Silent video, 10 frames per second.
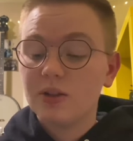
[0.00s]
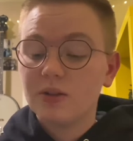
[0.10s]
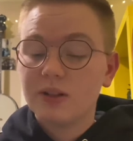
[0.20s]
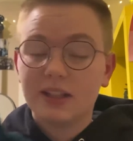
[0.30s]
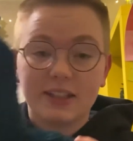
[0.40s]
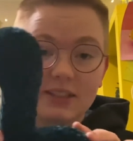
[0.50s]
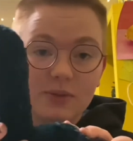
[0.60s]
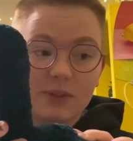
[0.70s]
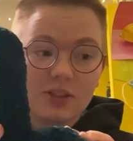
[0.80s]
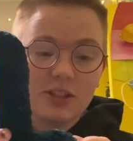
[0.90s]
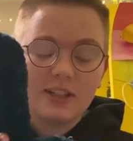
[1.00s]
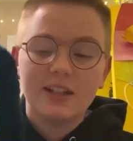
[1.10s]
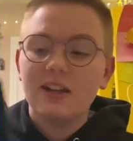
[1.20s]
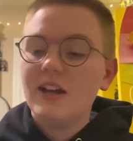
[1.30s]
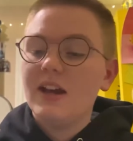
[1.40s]
and like squishy,
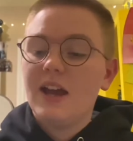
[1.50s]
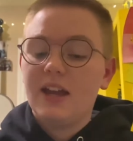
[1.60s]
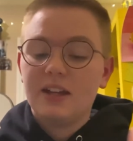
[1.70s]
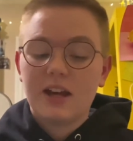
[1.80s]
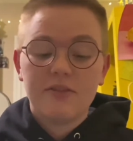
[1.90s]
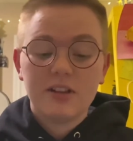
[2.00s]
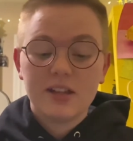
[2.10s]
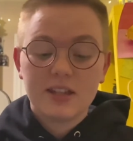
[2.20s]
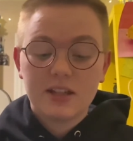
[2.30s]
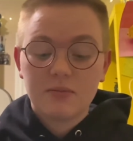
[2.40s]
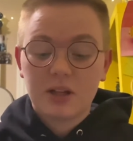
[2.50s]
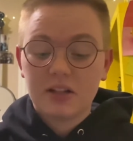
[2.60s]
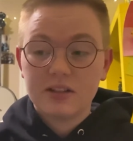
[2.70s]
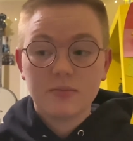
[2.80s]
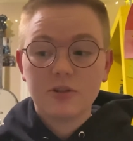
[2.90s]
and I really think my
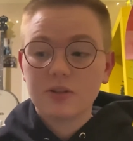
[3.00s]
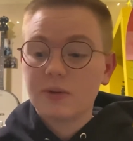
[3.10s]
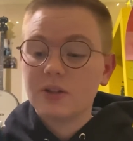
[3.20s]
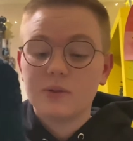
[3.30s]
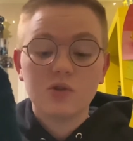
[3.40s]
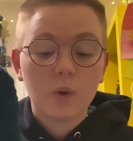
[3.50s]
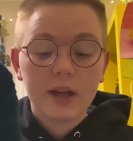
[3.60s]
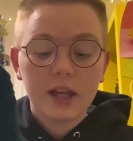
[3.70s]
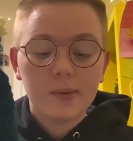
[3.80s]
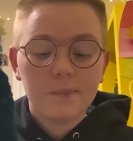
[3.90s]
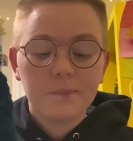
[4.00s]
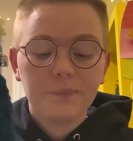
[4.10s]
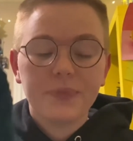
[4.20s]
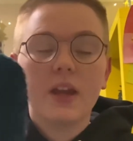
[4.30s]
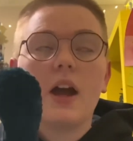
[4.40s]
customer is going to enjoy it.
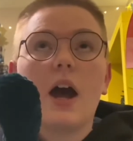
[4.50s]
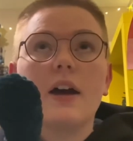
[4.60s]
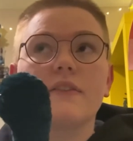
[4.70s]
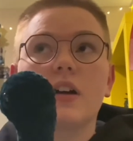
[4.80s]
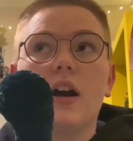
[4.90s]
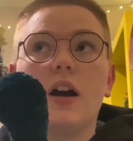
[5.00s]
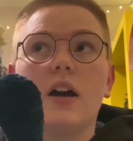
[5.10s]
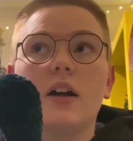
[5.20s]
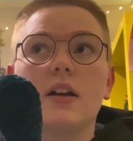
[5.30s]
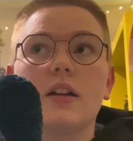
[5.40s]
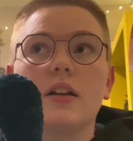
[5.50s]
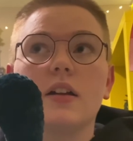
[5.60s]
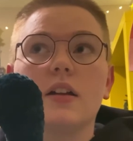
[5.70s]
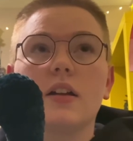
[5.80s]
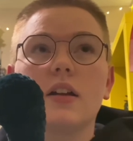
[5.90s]
I've got
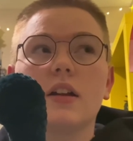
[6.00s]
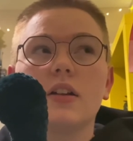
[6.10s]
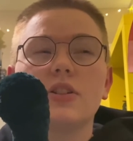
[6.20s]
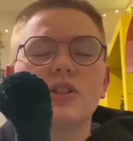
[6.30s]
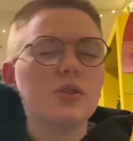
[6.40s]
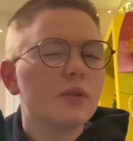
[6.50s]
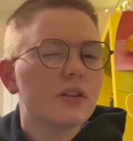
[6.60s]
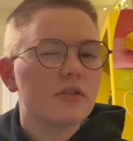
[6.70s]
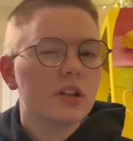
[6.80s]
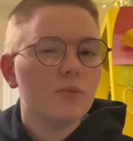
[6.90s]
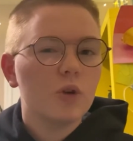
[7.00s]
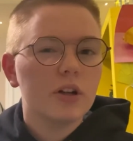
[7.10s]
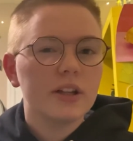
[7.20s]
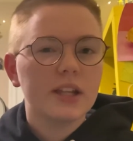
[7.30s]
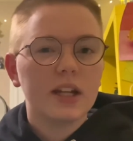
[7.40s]
2 or 3 more
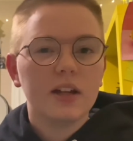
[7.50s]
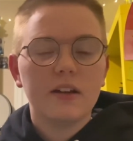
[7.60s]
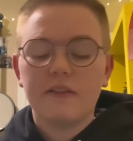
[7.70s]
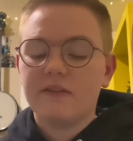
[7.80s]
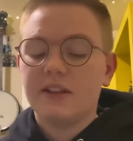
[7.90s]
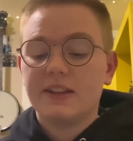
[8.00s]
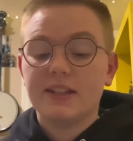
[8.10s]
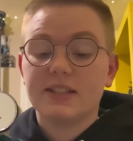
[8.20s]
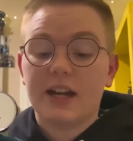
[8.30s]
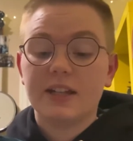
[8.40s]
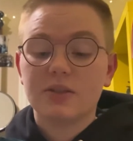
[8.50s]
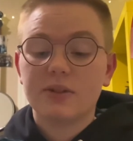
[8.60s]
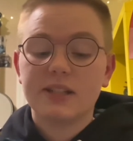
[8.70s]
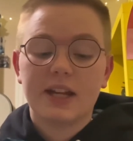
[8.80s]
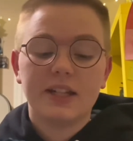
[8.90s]
of like these dinosaurs that I
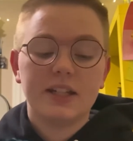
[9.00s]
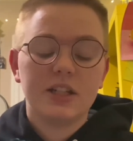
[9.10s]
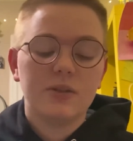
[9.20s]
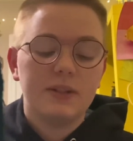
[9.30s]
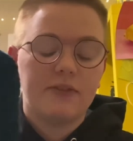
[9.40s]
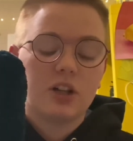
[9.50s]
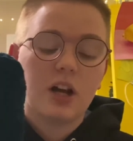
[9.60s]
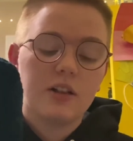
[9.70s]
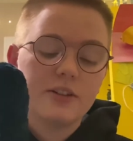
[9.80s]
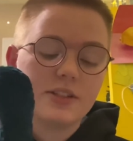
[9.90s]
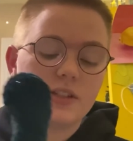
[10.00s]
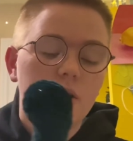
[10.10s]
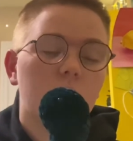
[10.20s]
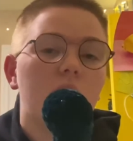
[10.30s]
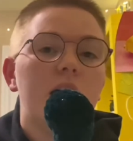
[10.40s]
need to do in different colors, so
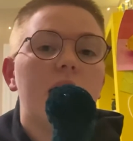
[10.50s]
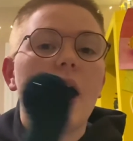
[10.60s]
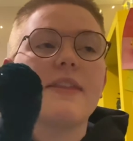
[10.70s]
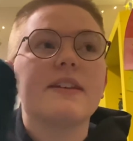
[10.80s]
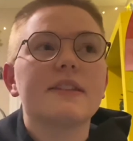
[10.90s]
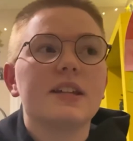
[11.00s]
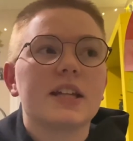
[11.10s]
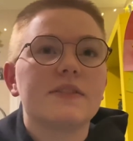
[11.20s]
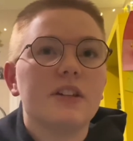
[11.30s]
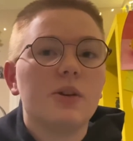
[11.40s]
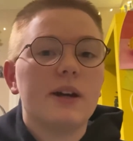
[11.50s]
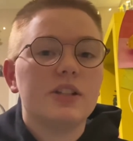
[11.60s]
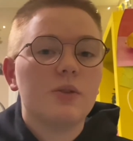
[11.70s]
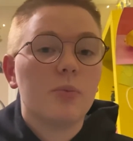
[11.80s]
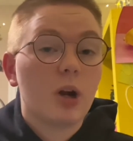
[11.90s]
I think the next video I do, I'll
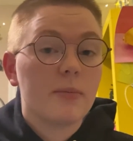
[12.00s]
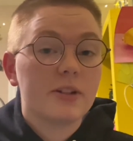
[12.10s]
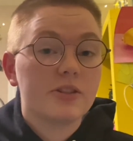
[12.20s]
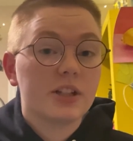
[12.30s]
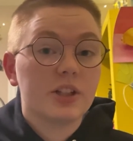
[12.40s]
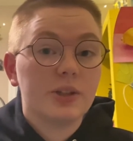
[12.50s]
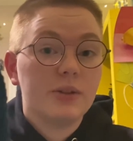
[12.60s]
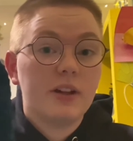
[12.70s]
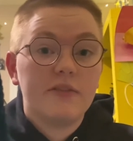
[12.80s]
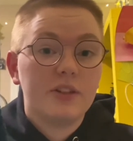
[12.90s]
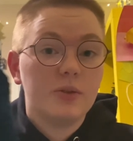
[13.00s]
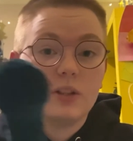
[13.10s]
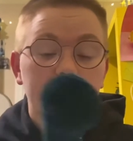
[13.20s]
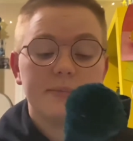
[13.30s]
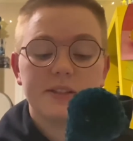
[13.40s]
probably just include a few
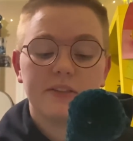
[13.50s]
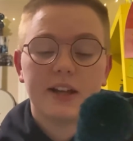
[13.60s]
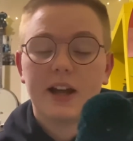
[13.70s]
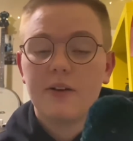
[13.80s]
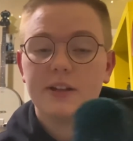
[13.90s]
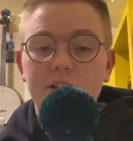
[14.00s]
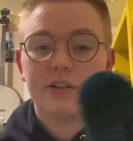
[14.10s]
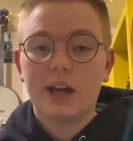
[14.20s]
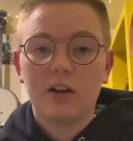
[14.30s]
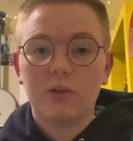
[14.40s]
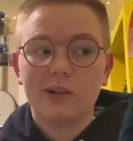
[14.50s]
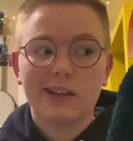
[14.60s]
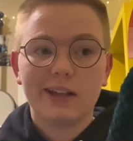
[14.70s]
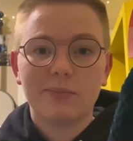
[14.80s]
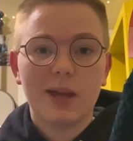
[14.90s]
clips of like how they turn out, or like
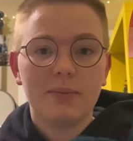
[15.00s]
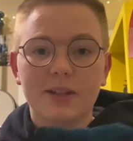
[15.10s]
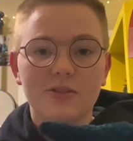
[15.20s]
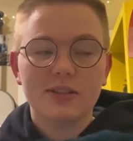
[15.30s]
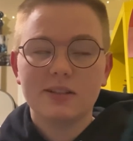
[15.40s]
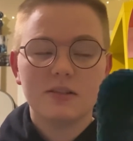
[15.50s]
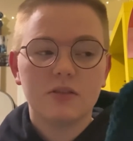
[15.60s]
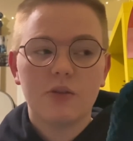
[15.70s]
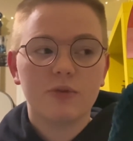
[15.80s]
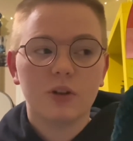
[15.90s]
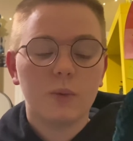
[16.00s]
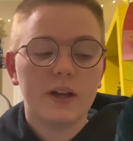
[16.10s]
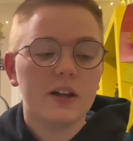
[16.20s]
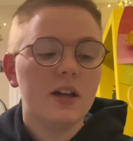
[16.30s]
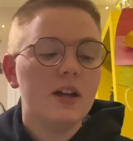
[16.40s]
maybe just a real quick
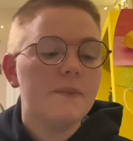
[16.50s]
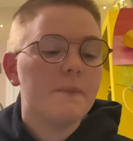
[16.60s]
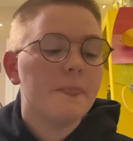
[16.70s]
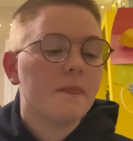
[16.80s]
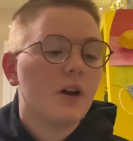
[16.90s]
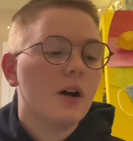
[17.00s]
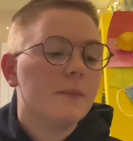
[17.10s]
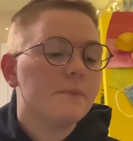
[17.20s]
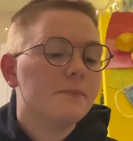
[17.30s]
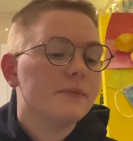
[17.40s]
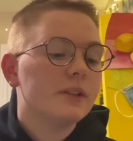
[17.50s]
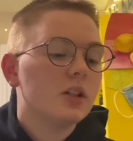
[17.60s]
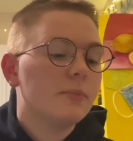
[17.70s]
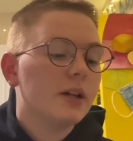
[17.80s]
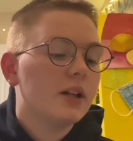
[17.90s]
little
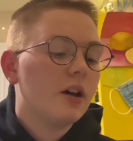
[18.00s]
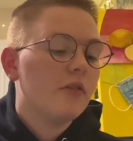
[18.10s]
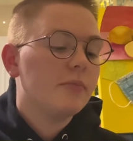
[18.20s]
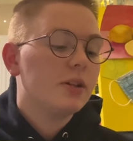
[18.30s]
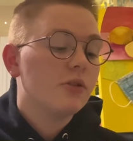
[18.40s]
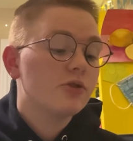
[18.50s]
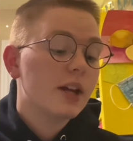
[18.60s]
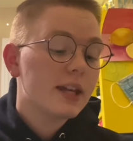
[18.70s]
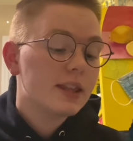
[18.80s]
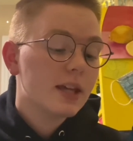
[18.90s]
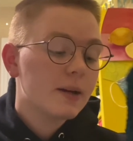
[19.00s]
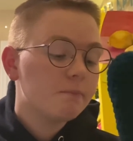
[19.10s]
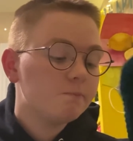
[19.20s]
bit of me crocheting them.